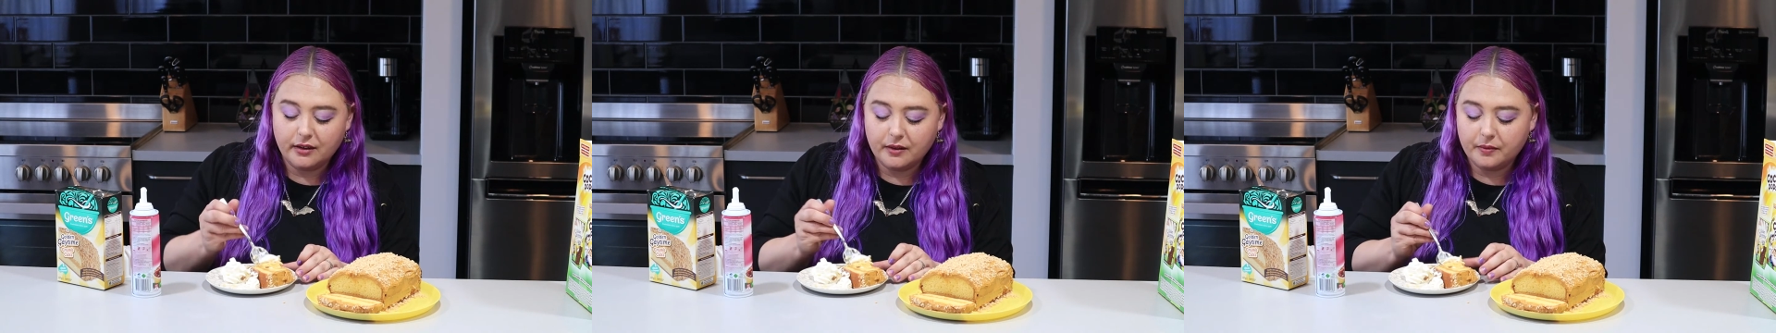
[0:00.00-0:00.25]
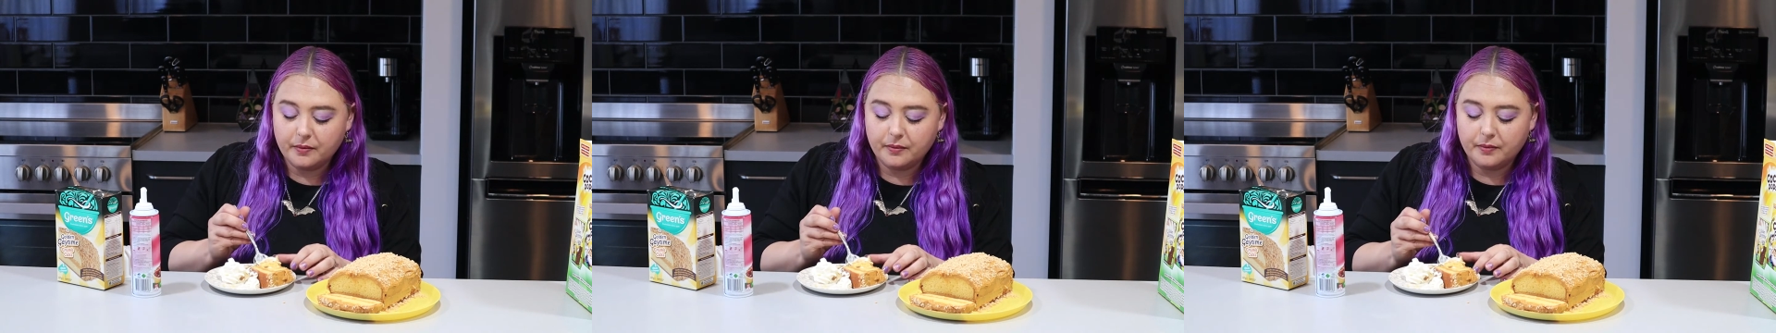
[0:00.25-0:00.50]

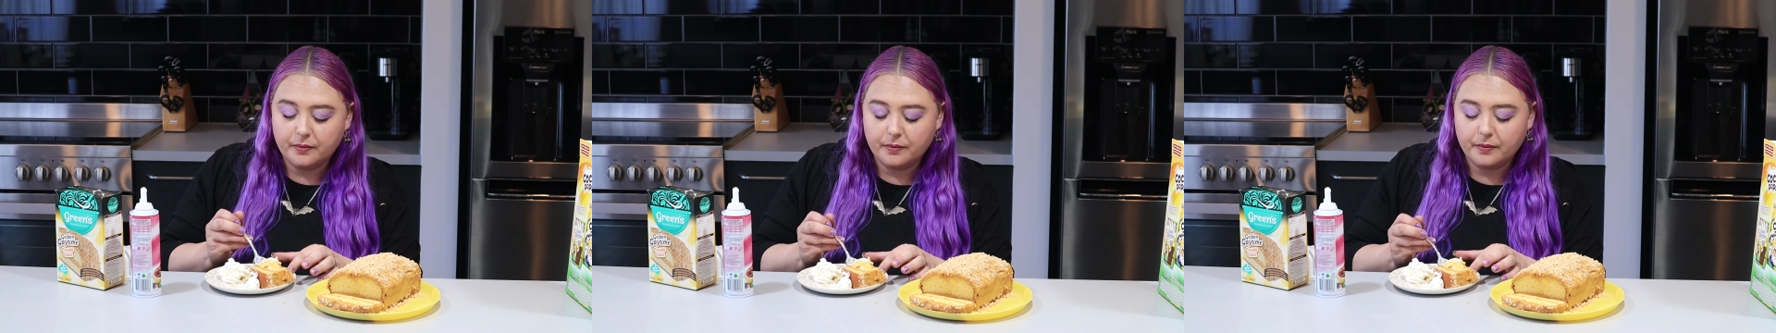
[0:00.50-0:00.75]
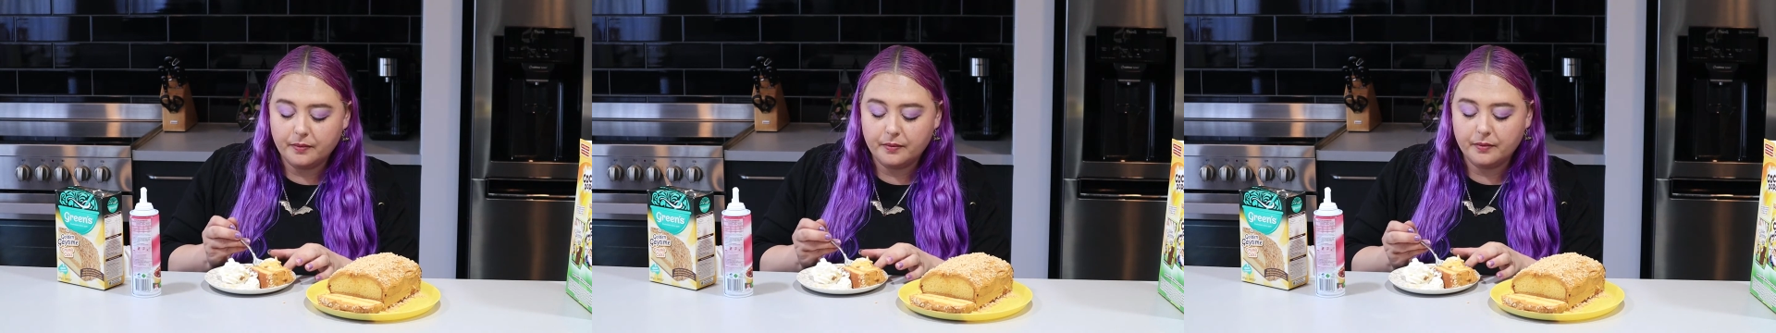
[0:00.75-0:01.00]

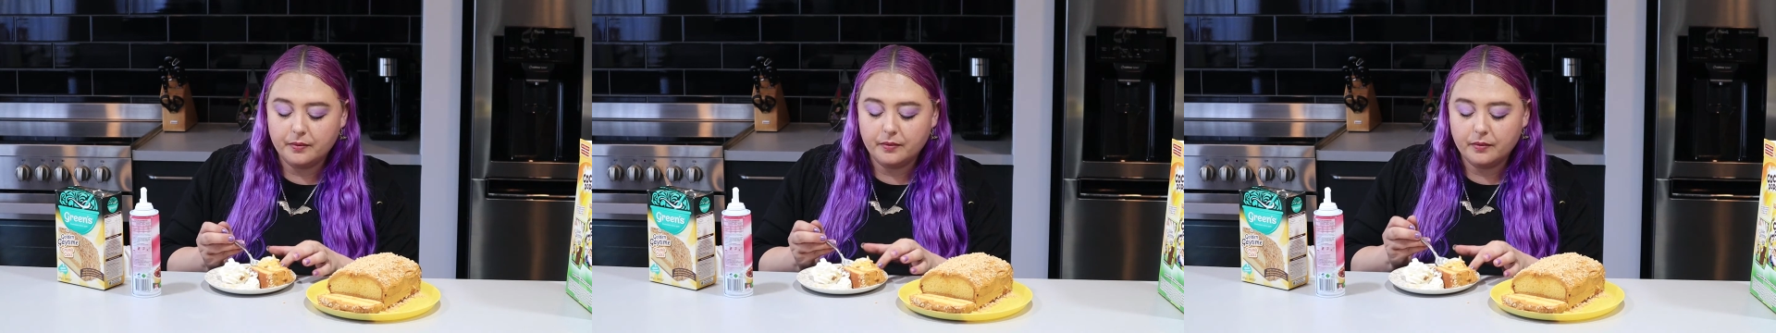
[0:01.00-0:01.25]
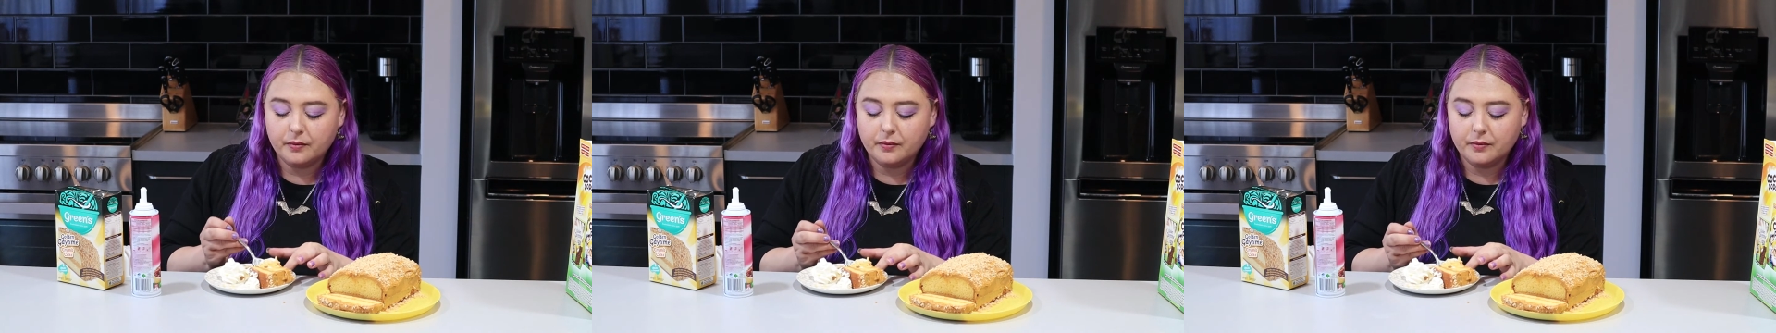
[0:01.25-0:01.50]

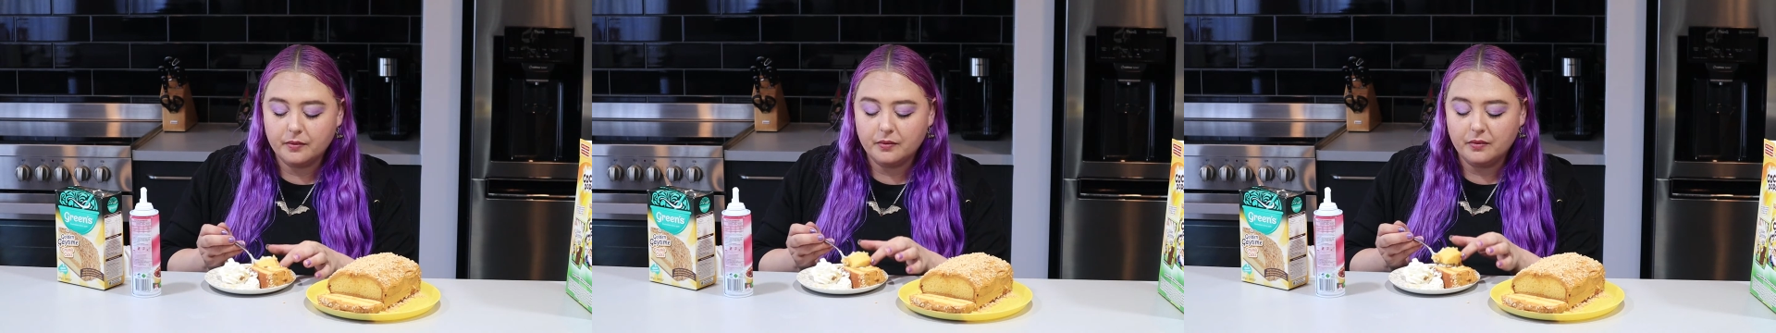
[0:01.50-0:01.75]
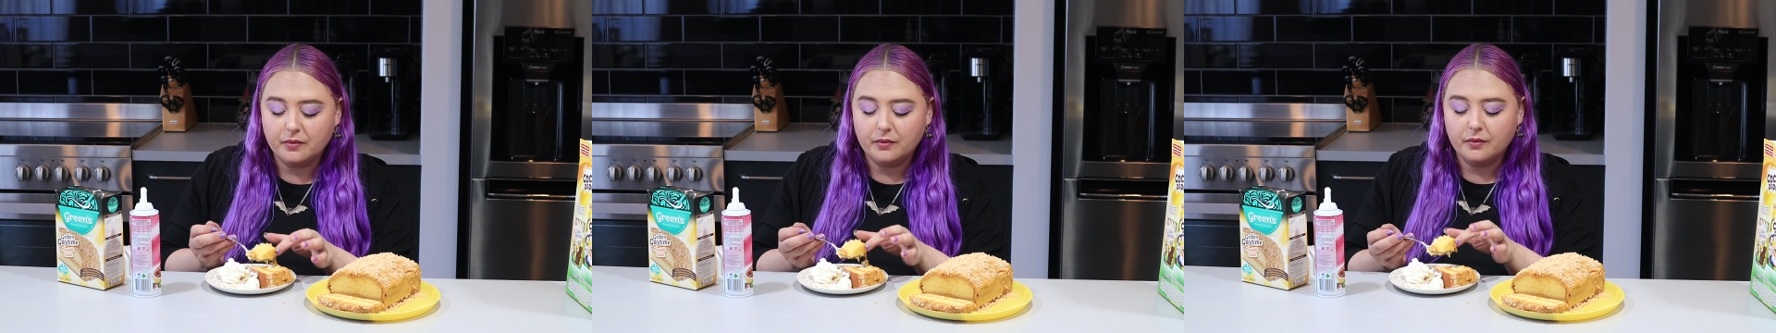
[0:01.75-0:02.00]

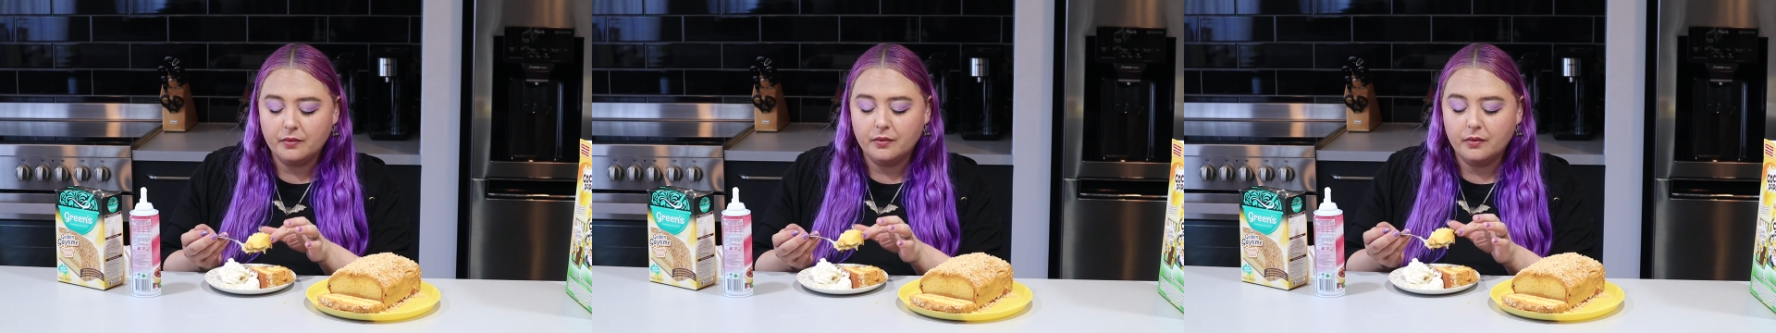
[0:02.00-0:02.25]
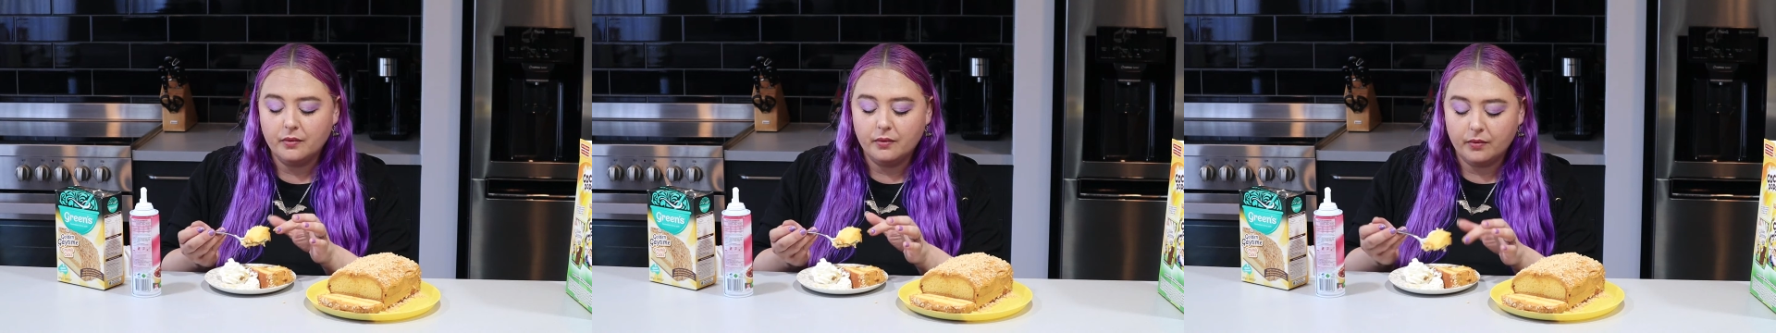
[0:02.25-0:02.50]

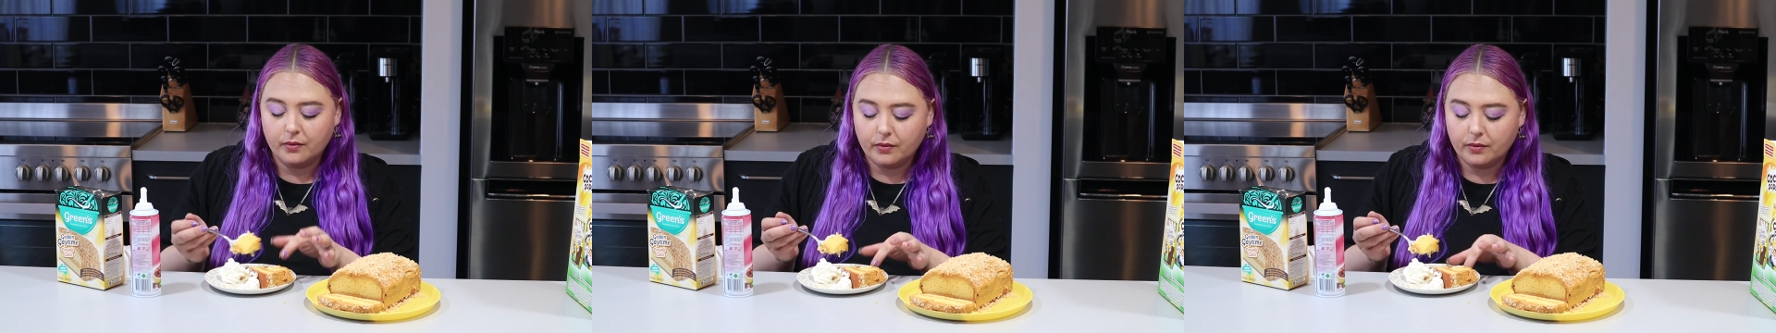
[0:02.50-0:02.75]
(no one is talking)